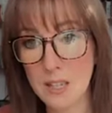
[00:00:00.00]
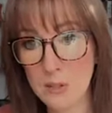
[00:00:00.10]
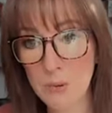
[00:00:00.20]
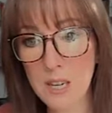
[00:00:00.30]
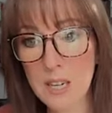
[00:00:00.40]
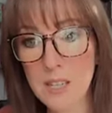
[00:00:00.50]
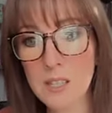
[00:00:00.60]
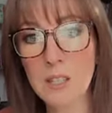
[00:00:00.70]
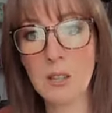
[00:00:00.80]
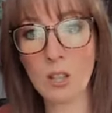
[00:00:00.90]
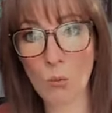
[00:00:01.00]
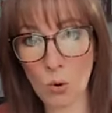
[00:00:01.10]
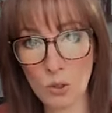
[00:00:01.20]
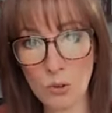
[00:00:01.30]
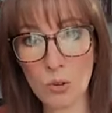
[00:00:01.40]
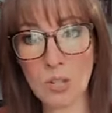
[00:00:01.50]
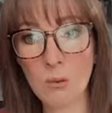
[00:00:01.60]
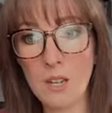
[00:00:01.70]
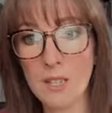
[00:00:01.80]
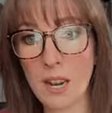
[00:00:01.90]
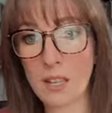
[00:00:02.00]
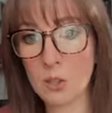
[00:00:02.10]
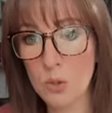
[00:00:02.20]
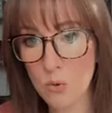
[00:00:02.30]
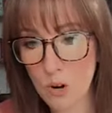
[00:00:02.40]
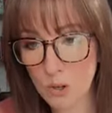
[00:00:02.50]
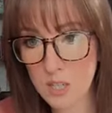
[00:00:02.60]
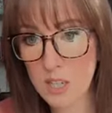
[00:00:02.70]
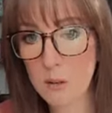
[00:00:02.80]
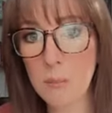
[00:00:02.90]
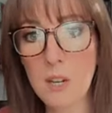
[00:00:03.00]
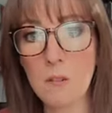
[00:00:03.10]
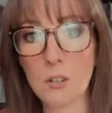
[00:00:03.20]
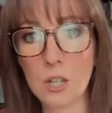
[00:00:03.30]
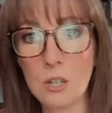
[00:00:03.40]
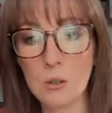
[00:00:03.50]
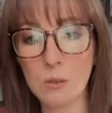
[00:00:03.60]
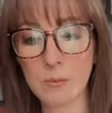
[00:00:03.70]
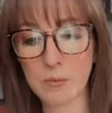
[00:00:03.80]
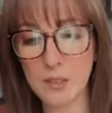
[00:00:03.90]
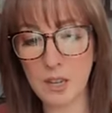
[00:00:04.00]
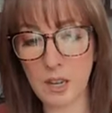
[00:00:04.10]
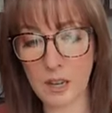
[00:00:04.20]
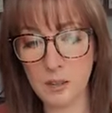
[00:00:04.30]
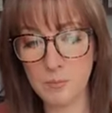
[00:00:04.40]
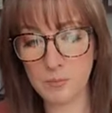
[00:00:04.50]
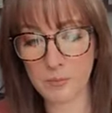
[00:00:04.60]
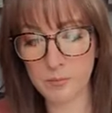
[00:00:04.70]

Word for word: these readings, the, the more they're going to resonate, the stronger it's going to be for you. Okay.